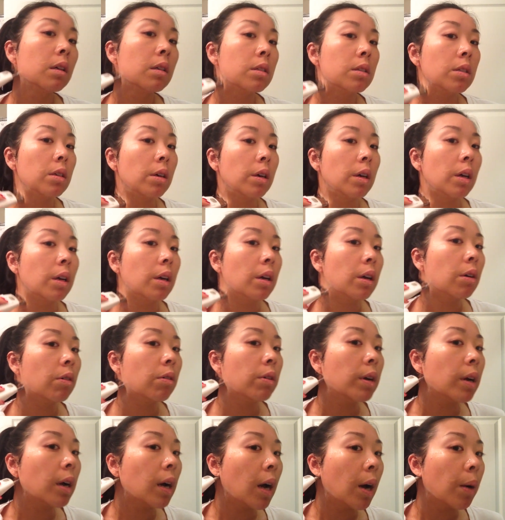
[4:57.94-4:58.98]
So you're going to go
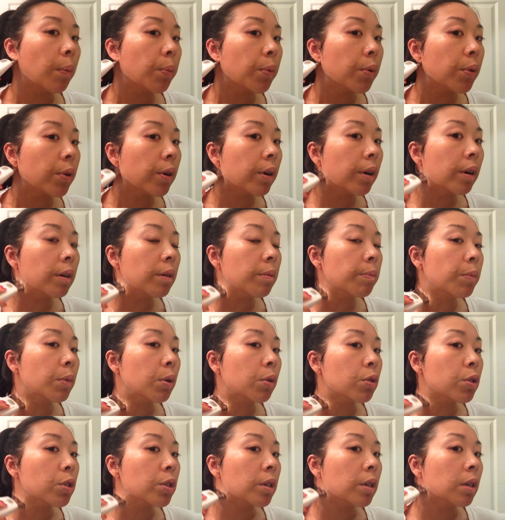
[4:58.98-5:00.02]
in an upward
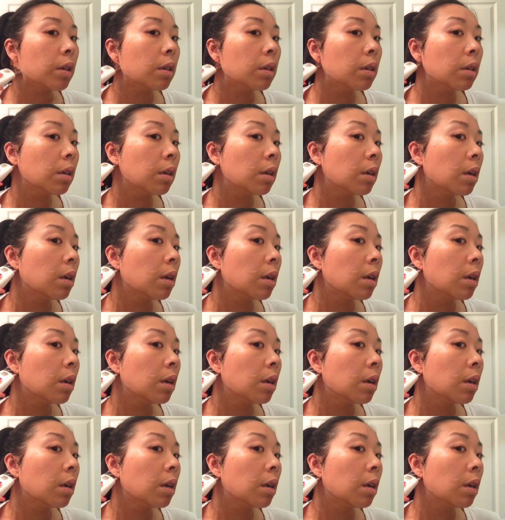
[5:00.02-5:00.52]
motion